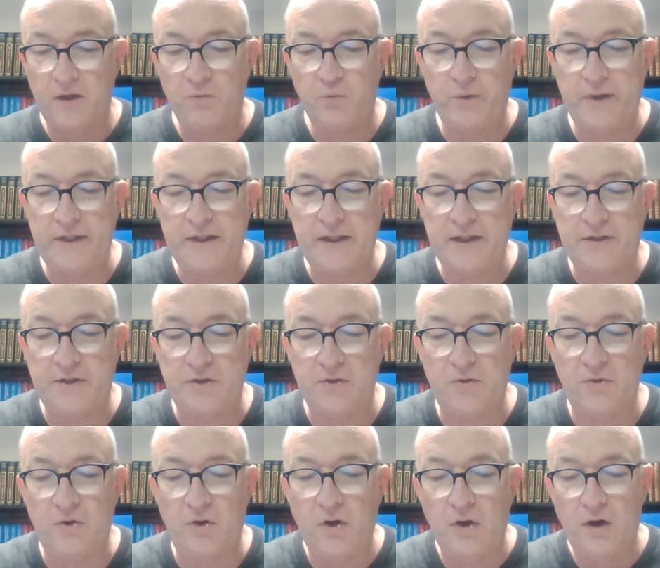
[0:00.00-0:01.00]
We need
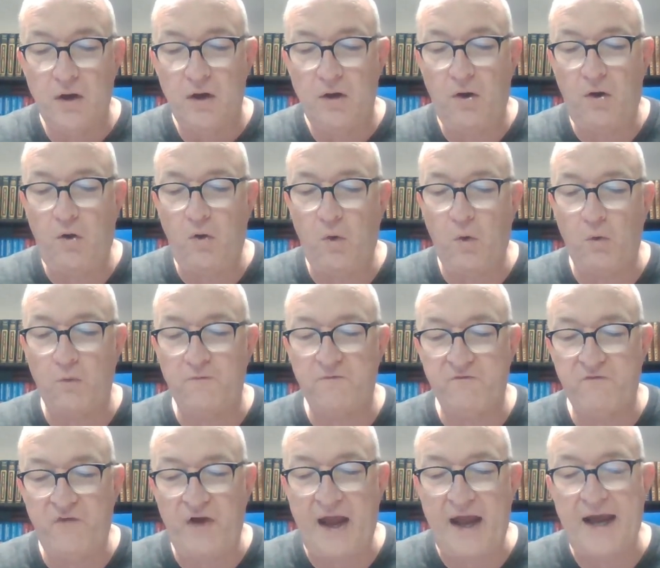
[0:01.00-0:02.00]
to hold
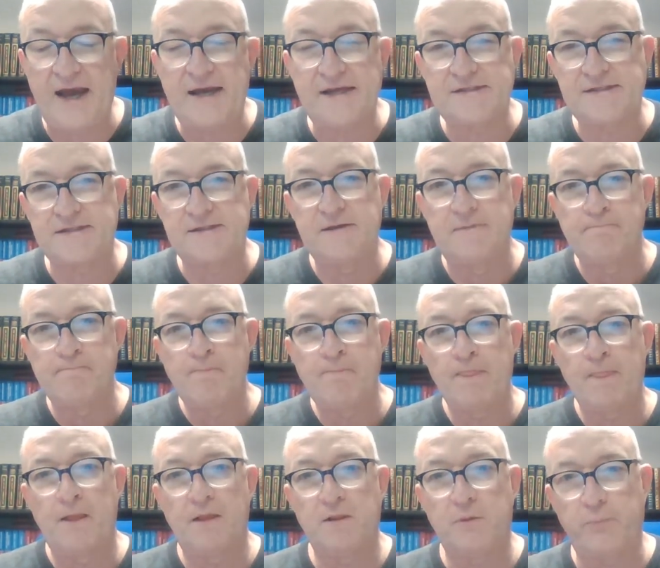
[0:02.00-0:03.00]
fast
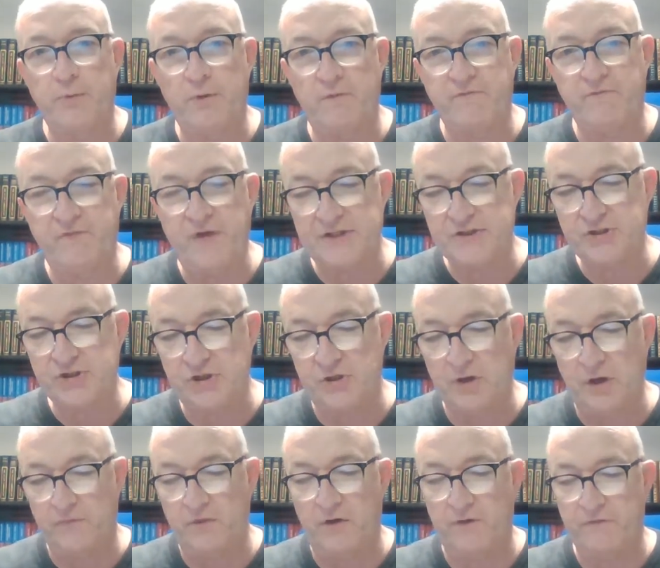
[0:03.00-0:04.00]
the profession
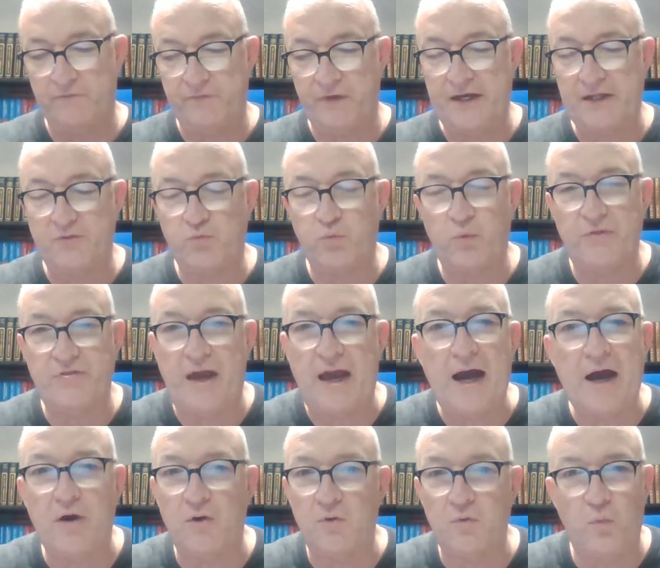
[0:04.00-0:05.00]
of our faith
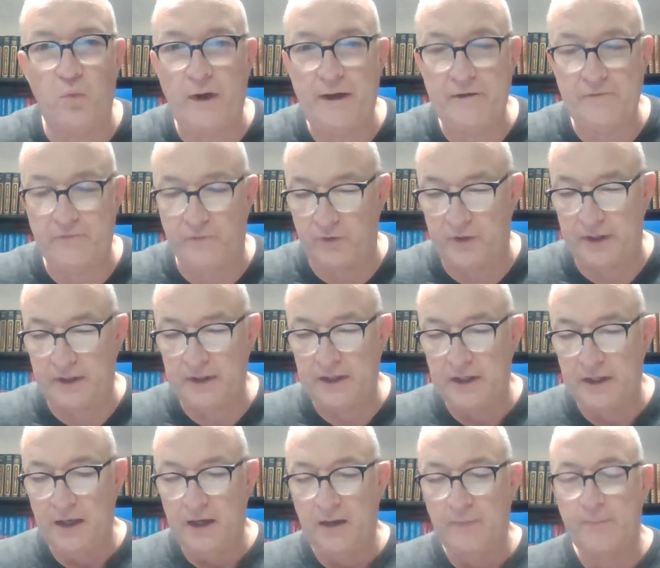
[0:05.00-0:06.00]
without wavering
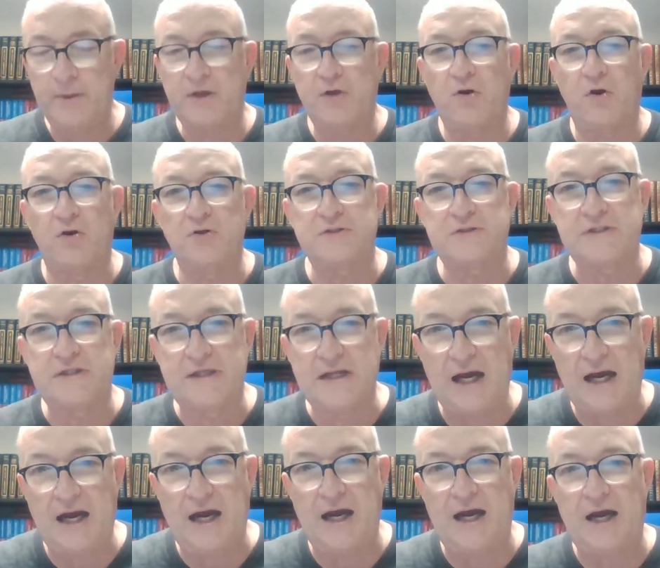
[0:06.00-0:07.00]
because
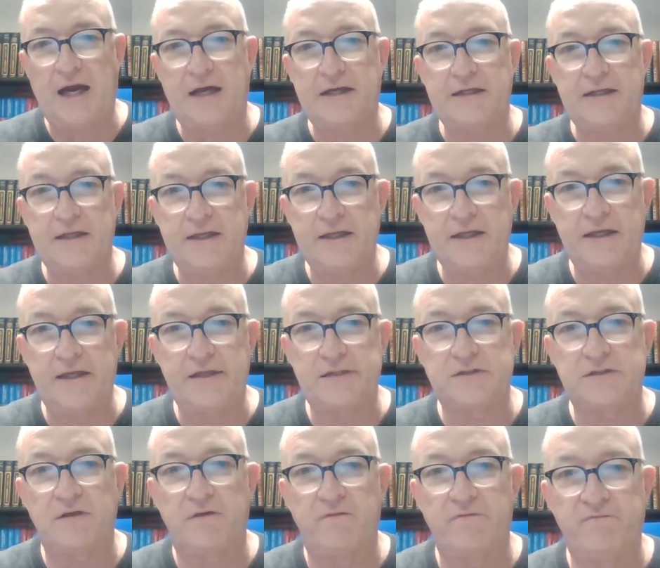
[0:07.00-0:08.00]
God
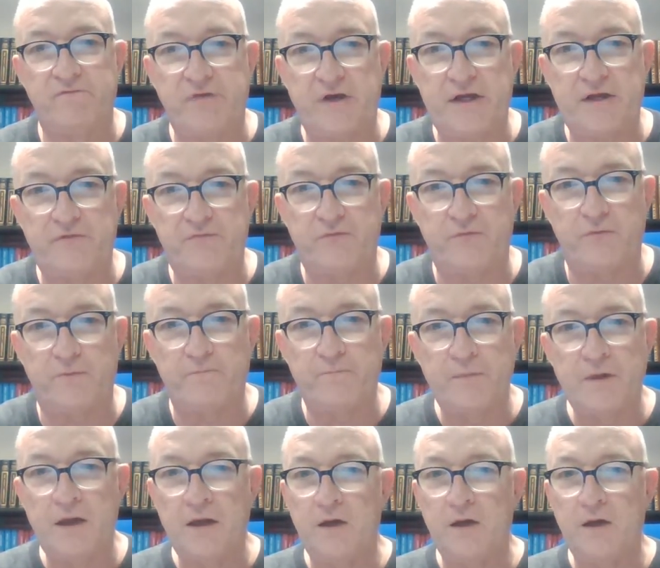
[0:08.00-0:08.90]
is faithful.